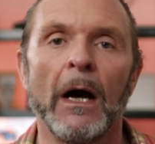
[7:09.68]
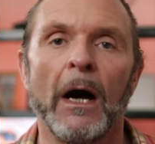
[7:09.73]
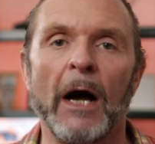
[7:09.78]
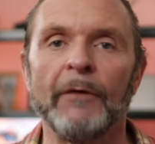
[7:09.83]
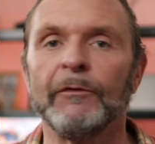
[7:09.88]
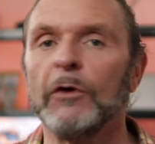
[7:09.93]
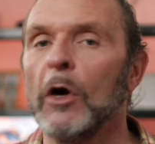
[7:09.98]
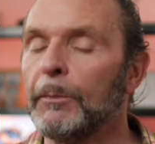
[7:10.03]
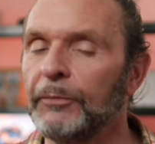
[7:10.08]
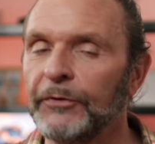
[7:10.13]

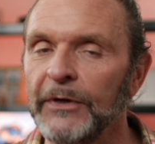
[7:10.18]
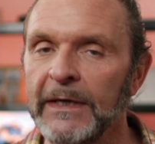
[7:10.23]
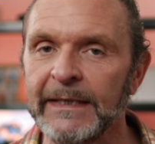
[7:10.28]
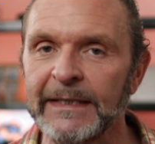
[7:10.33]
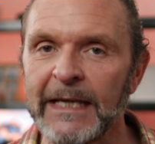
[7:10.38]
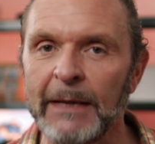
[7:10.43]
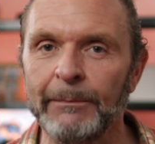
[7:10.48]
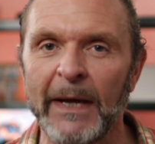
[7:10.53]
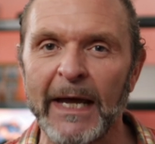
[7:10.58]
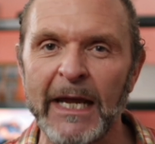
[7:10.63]
I've got a
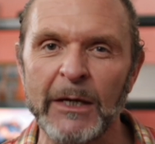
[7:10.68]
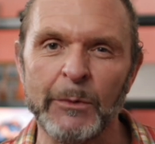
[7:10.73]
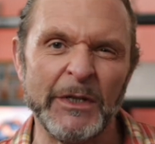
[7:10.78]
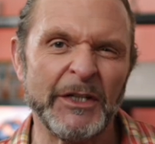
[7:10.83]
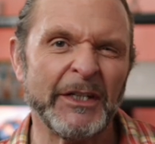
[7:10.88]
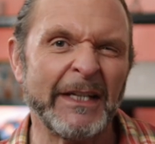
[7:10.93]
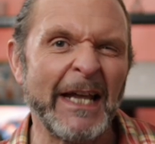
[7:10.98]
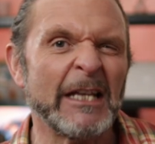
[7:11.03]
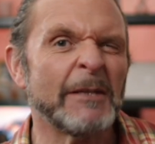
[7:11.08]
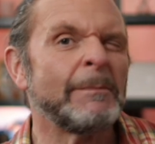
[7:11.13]
preset made,
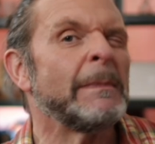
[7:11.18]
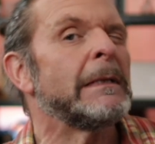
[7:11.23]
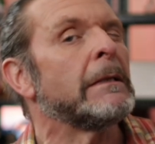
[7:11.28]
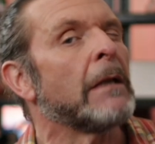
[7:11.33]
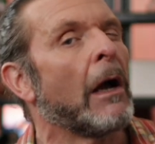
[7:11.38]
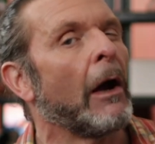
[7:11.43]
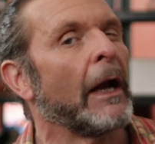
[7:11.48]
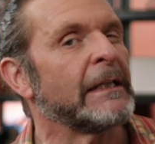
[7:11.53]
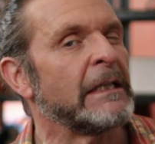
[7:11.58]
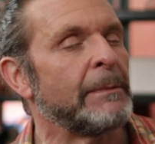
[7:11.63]
which gets me
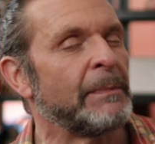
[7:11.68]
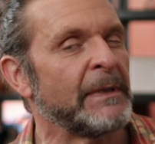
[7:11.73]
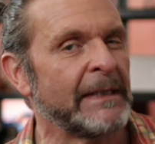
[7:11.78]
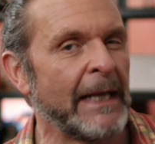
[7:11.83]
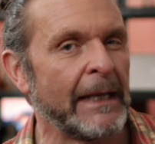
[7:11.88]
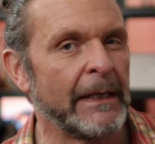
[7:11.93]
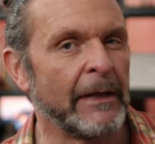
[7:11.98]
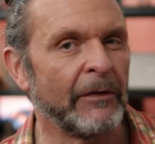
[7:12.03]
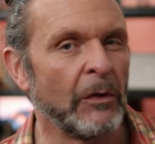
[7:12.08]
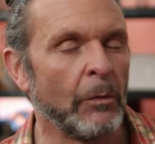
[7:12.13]

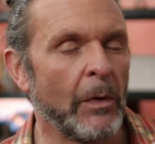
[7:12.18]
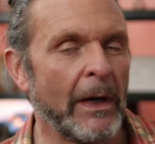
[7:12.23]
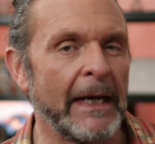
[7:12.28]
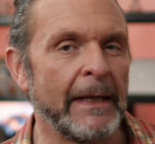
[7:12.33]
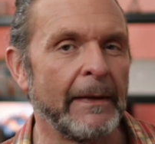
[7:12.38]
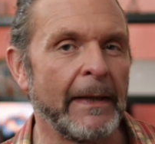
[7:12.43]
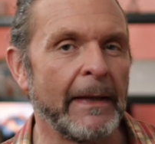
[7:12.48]
90% of the way